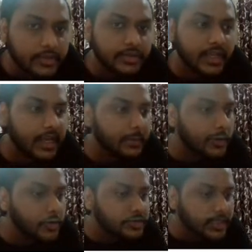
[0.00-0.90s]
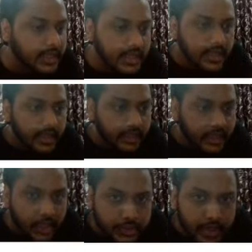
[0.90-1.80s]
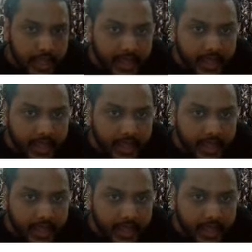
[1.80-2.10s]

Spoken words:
rahe hain, so they are able to see ki ye jo